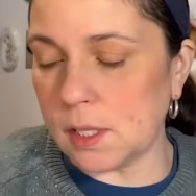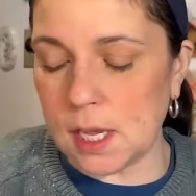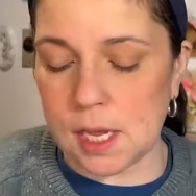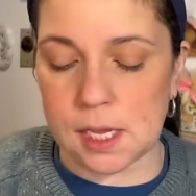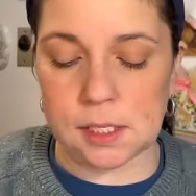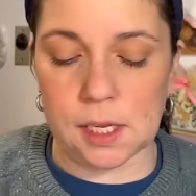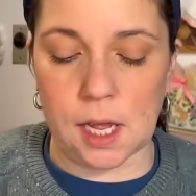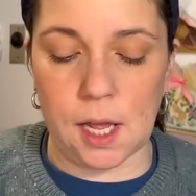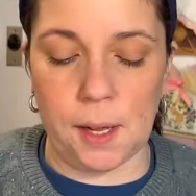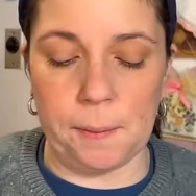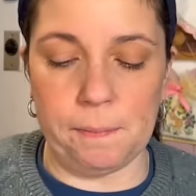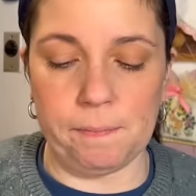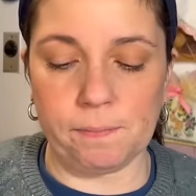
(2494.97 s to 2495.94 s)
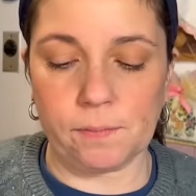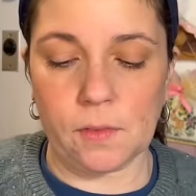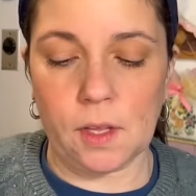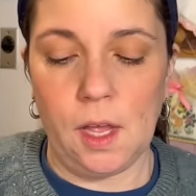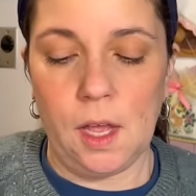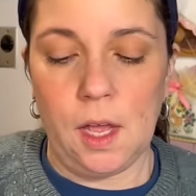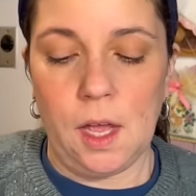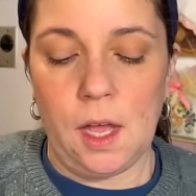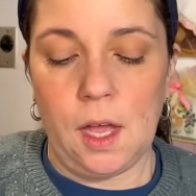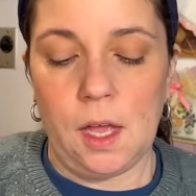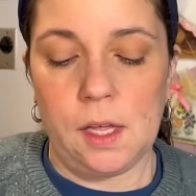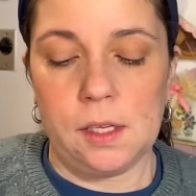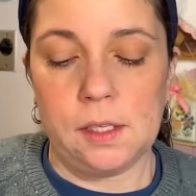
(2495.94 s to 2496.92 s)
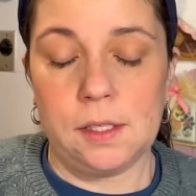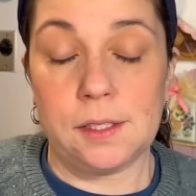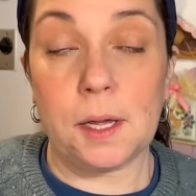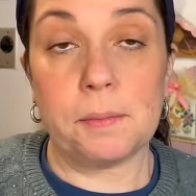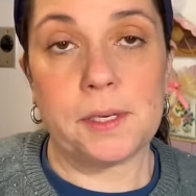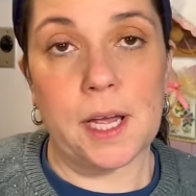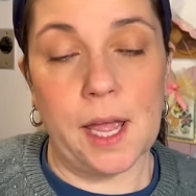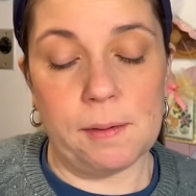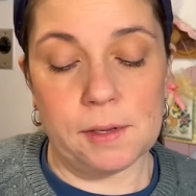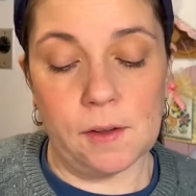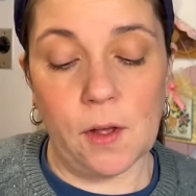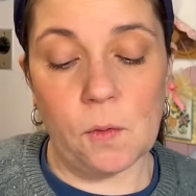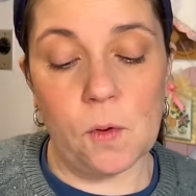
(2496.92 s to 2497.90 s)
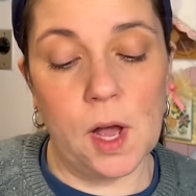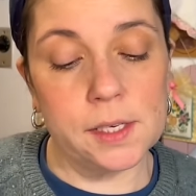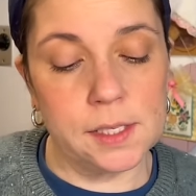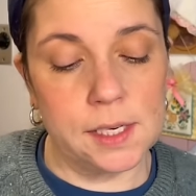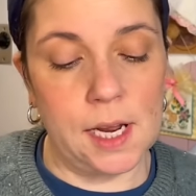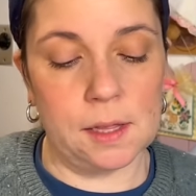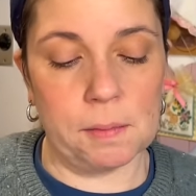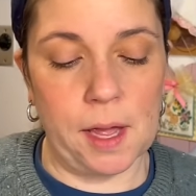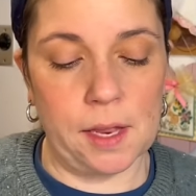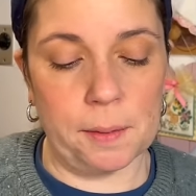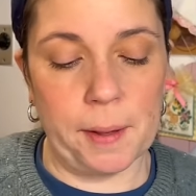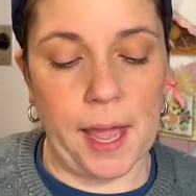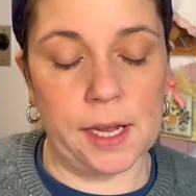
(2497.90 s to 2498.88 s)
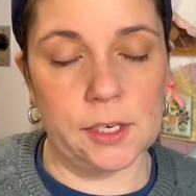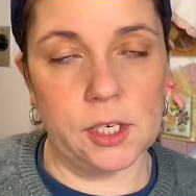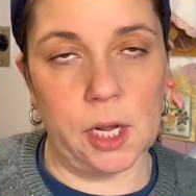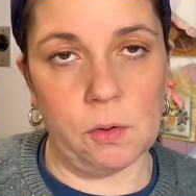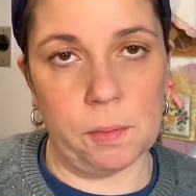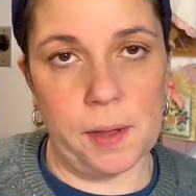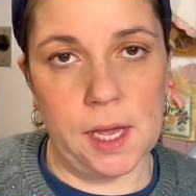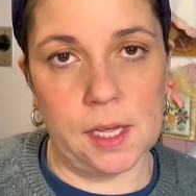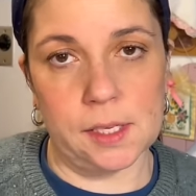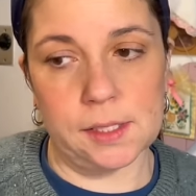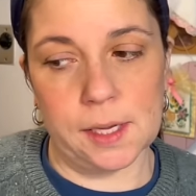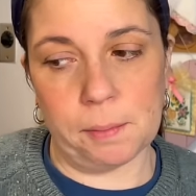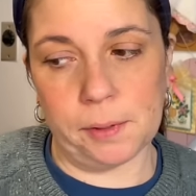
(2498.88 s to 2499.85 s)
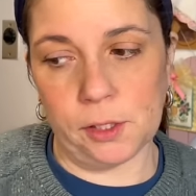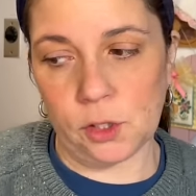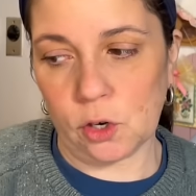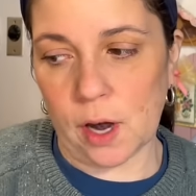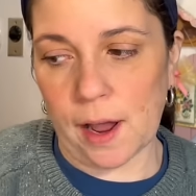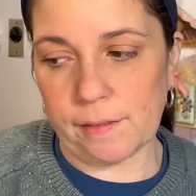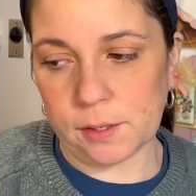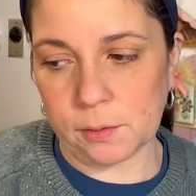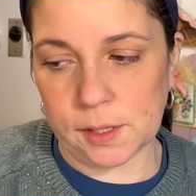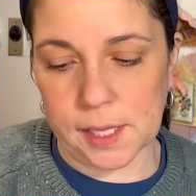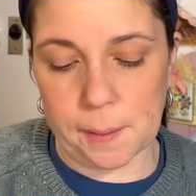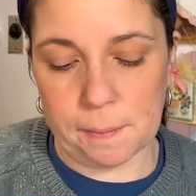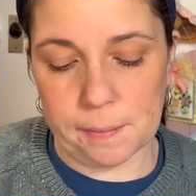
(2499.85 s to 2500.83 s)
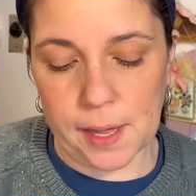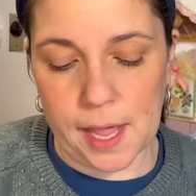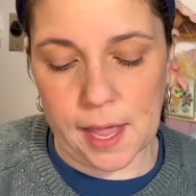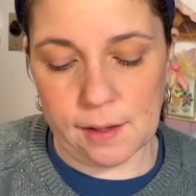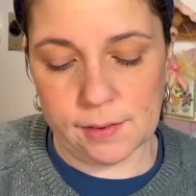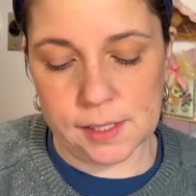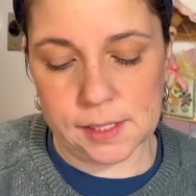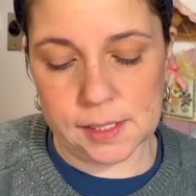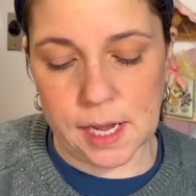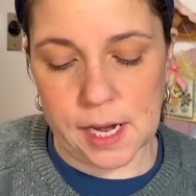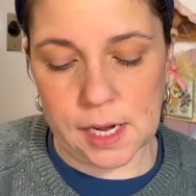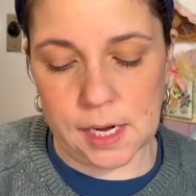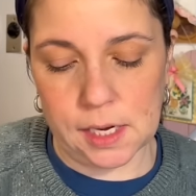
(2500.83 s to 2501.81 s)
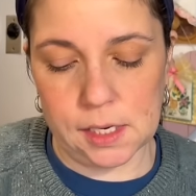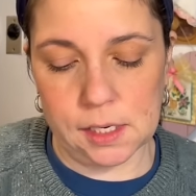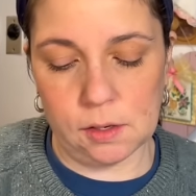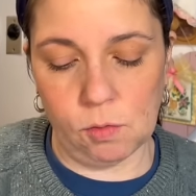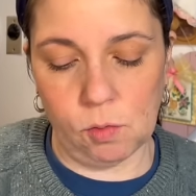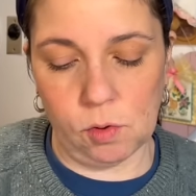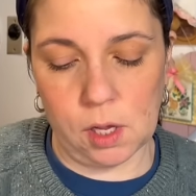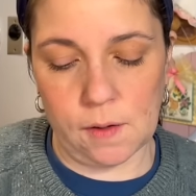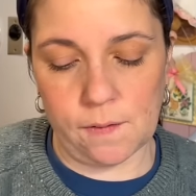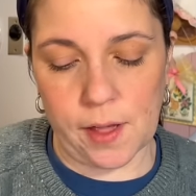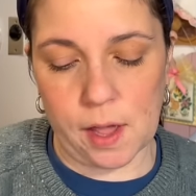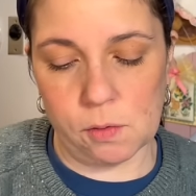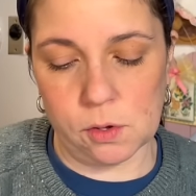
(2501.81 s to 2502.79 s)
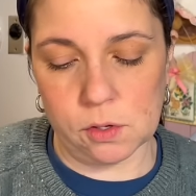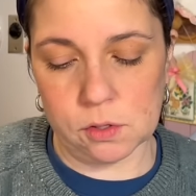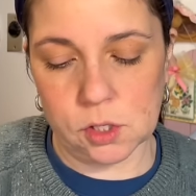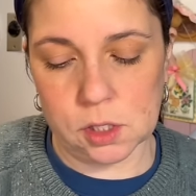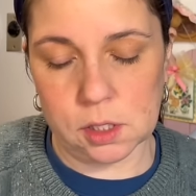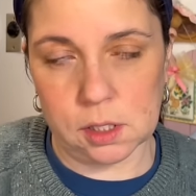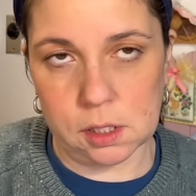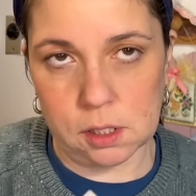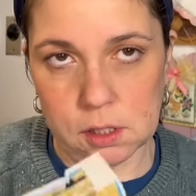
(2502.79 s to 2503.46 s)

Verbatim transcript: these, um, sometimes if I want to take them out of the package, I will make assemblage crafts with them. I haven't decided if I will just